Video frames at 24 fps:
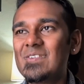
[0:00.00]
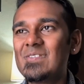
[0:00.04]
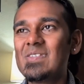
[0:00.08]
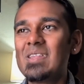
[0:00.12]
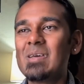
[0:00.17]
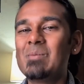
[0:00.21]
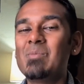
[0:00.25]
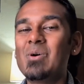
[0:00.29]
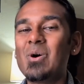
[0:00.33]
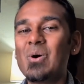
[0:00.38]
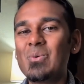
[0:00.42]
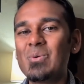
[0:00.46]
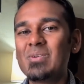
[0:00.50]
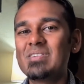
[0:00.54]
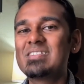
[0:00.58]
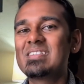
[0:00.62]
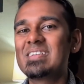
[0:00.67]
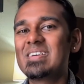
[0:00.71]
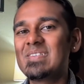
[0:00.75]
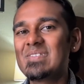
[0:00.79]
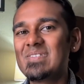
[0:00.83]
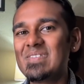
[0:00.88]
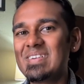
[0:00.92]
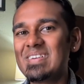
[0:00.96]
of them always
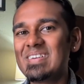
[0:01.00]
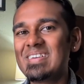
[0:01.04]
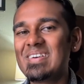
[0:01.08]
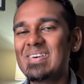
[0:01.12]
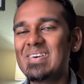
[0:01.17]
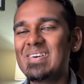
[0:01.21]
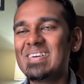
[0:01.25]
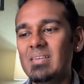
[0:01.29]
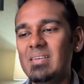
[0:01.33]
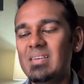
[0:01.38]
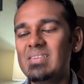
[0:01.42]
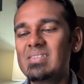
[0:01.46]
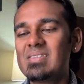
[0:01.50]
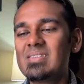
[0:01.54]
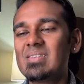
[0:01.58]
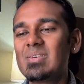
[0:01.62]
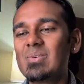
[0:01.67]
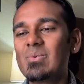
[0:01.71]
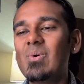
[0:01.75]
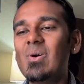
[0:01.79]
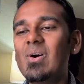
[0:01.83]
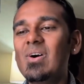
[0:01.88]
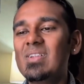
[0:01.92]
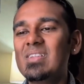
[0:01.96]
giving is the
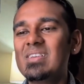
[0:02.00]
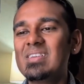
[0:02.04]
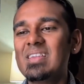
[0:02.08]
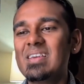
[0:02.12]
quality